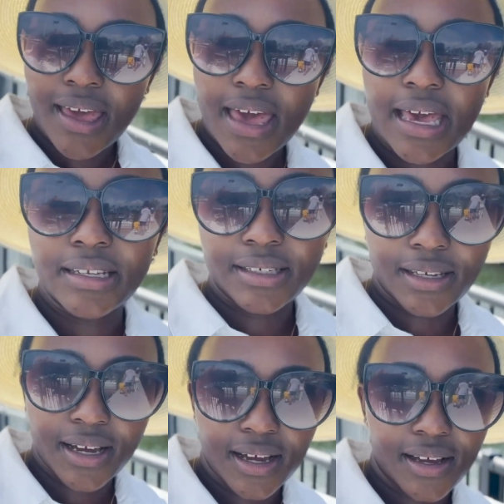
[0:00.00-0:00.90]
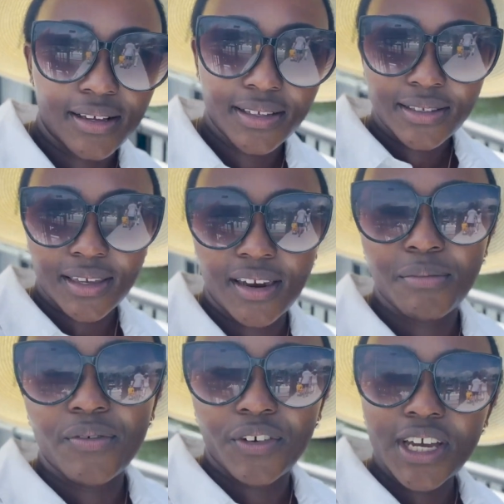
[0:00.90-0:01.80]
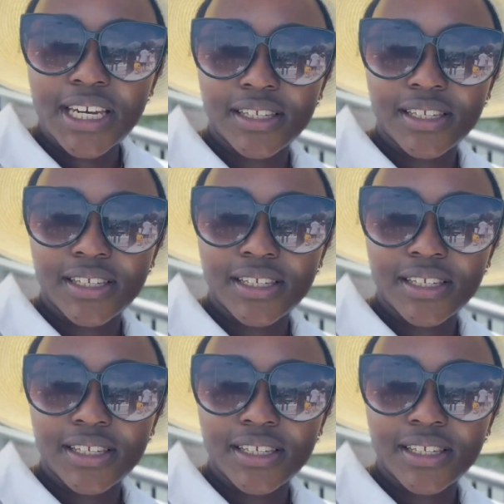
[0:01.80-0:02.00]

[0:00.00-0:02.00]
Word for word: and uh, it's gonna be fun.